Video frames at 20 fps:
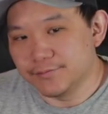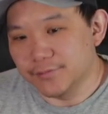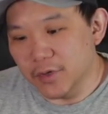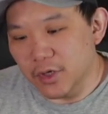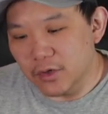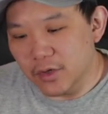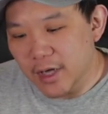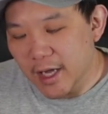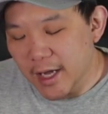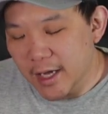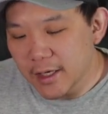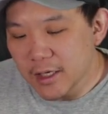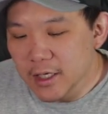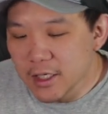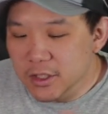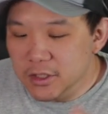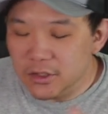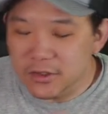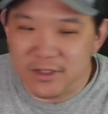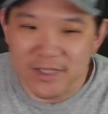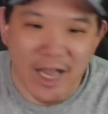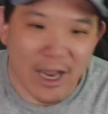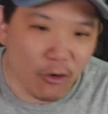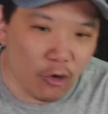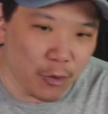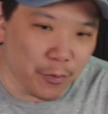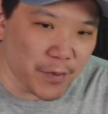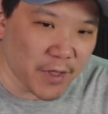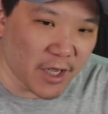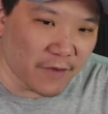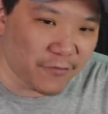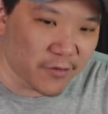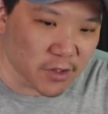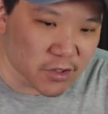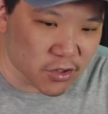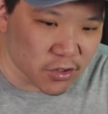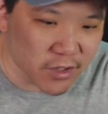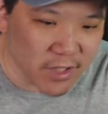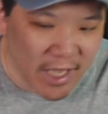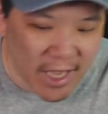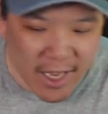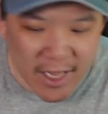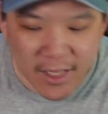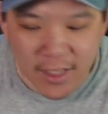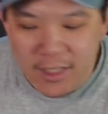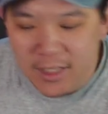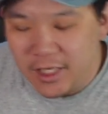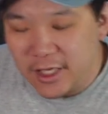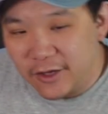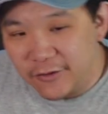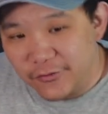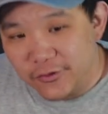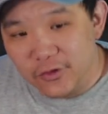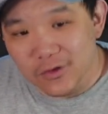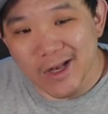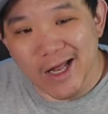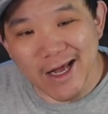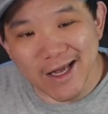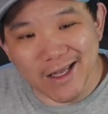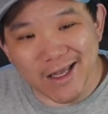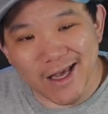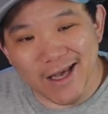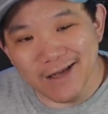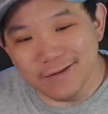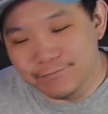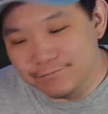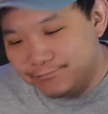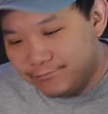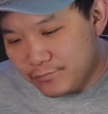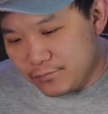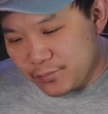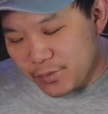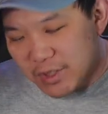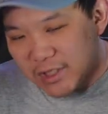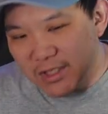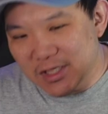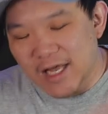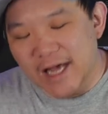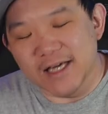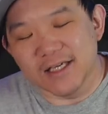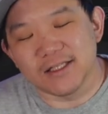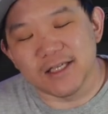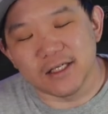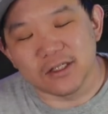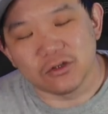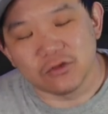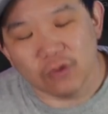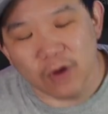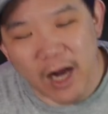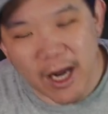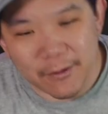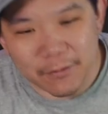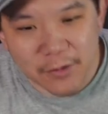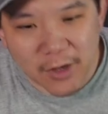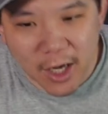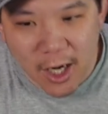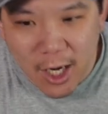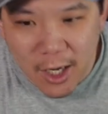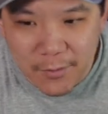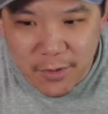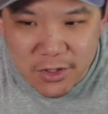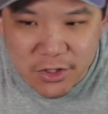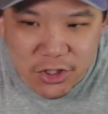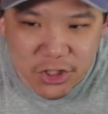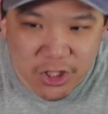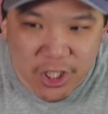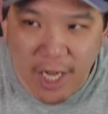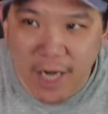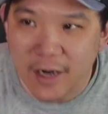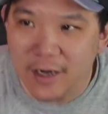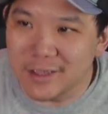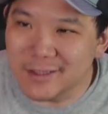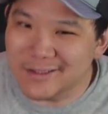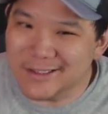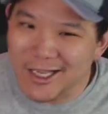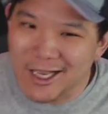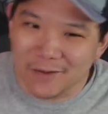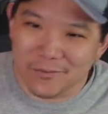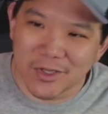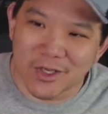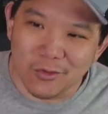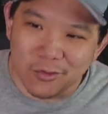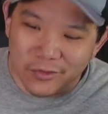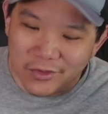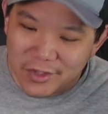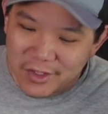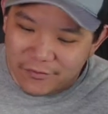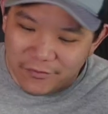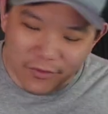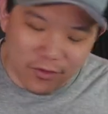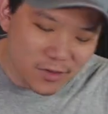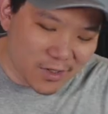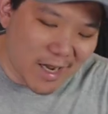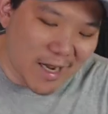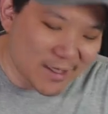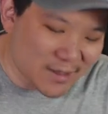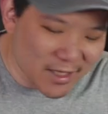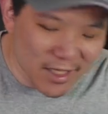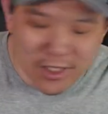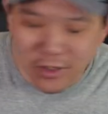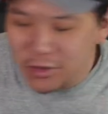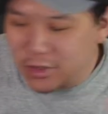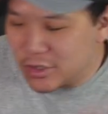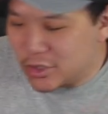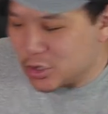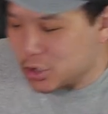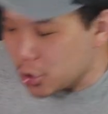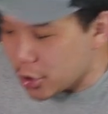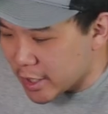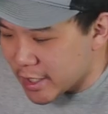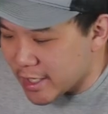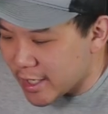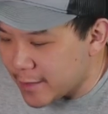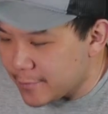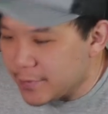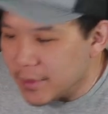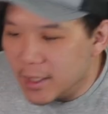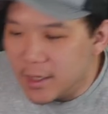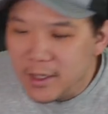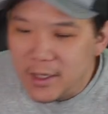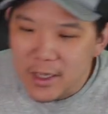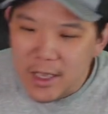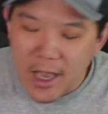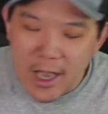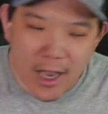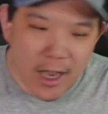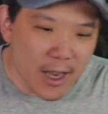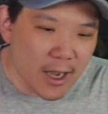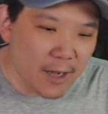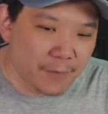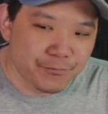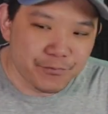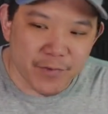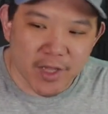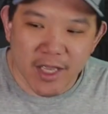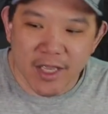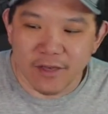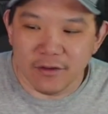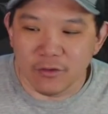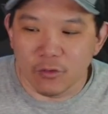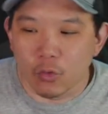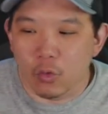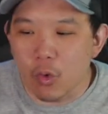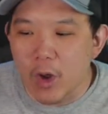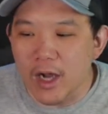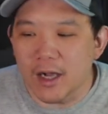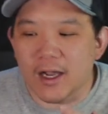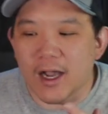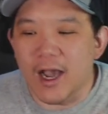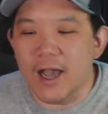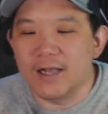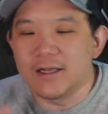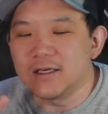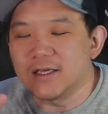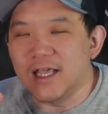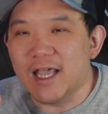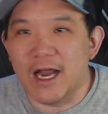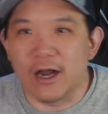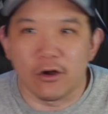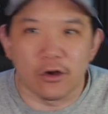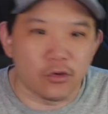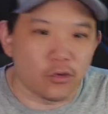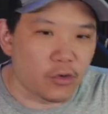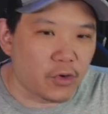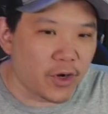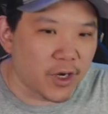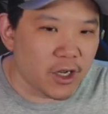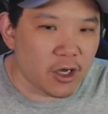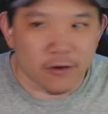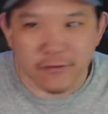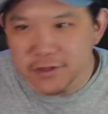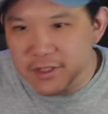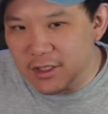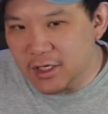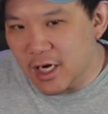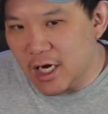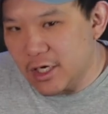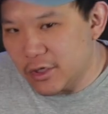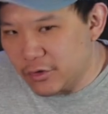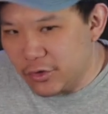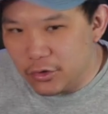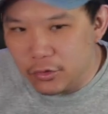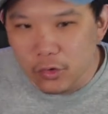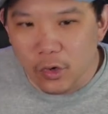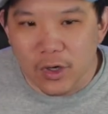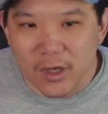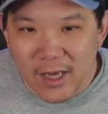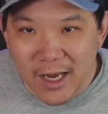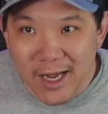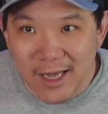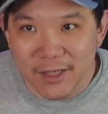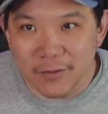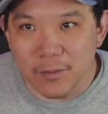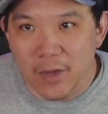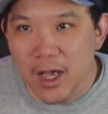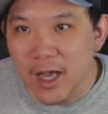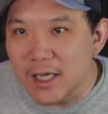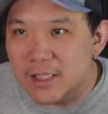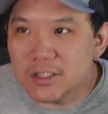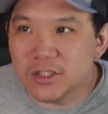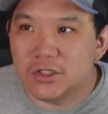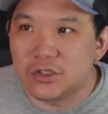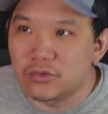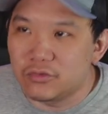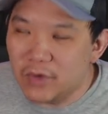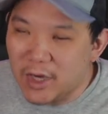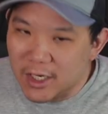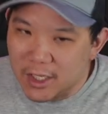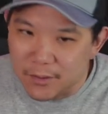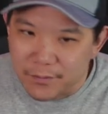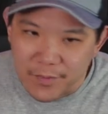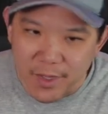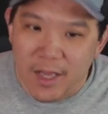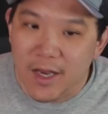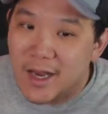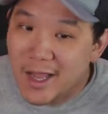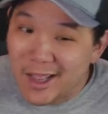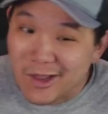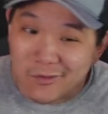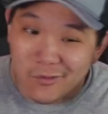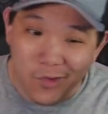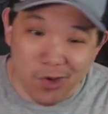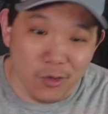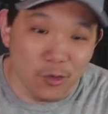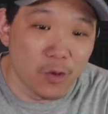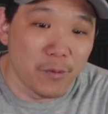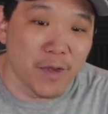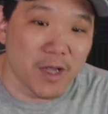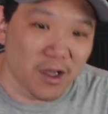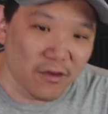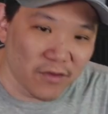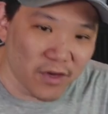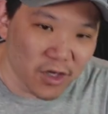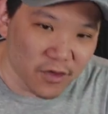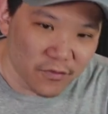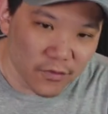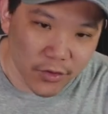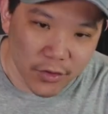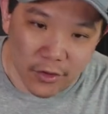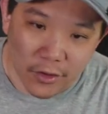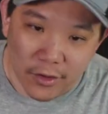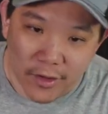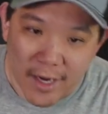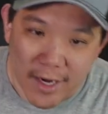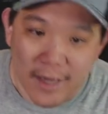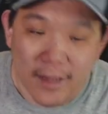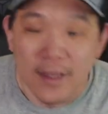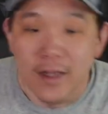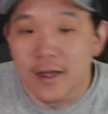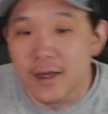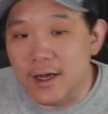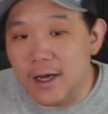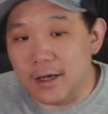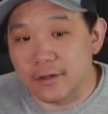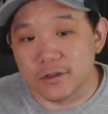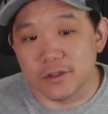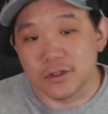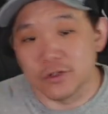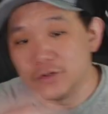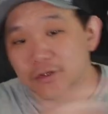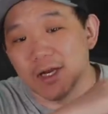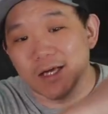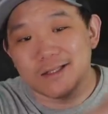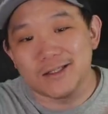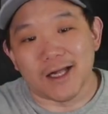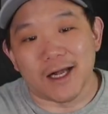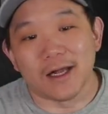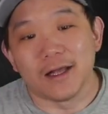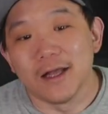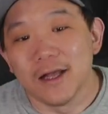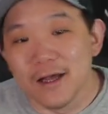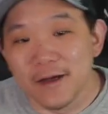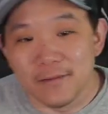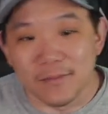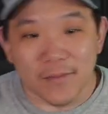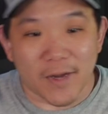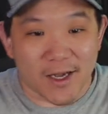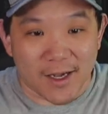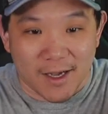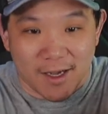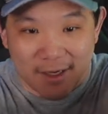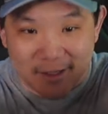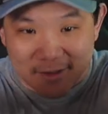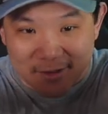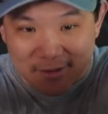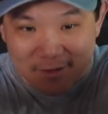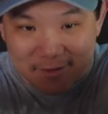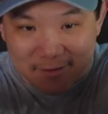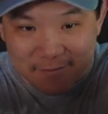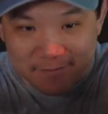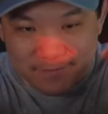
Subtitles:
Okay, so that will be it for today. If you like it, please like, subscribe, comment, share, and tell me if you liked it, you enjoyed it, and what kind of category of cigar you would like us to recommend, and we will make a video for you, all right? I'll see you next time. Bye, guys.